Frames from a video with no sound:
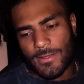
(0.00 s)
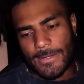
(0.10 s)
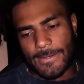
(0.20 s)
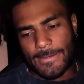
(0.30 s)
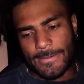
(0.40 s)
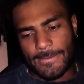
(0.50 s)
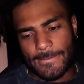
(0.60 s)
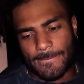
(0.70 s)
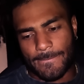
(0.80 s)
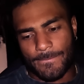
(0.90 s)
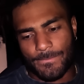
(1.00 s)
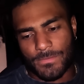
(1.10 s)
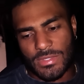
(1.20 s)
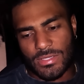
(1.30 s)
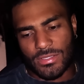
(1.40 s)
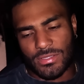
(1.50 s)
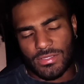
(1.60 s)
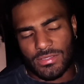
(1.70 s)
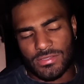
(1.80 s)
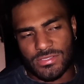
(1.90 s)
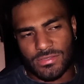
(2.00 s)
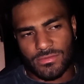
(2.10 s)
And it is.